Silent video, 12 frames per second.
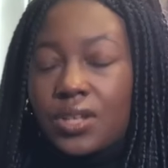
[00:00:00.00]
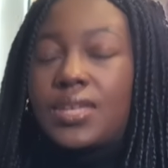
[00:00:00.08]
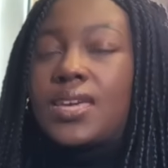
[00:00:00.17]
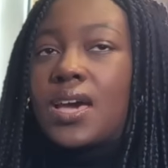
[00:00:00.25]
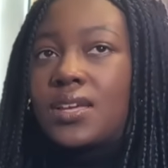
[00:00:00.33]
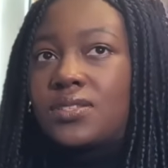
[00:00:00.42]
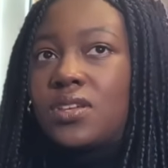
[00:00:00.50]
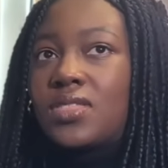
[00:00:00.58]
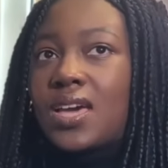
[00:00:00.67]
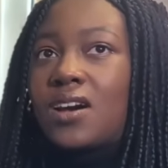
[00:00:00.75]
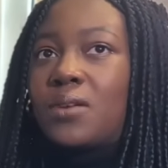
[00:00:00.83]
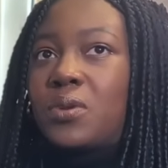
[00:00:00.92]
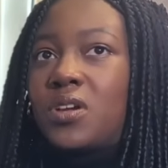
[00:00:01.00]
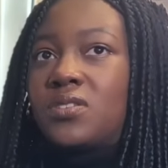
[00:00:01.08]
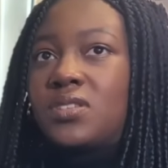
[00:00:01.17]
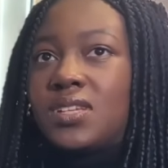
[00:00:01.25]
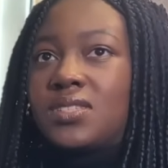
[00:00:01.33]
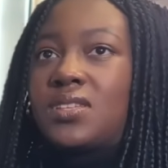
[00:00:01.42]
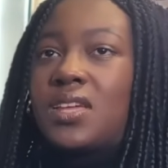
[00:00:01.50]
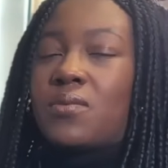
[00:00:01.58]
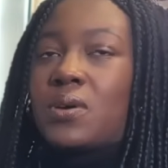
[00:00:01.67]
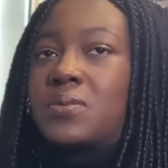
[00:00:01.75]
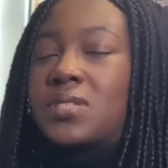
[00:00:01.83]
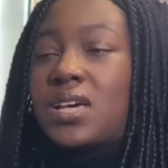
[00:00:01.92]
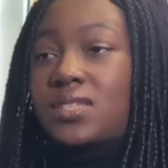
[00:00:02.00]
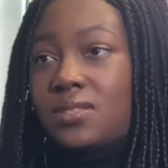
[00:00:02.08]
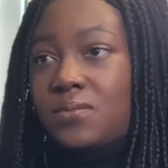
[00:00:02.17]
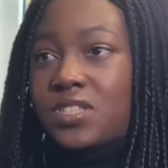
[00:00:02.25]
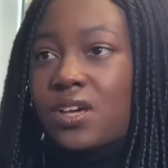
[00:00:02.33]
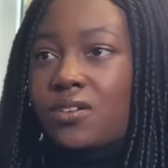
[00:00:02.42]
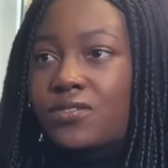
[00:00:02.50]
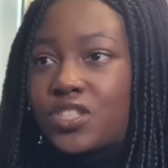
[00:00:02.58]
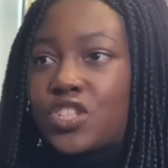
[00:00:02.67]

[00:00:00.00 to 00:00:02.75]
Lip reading: Yeah, so they're uploading it to their websites themselves.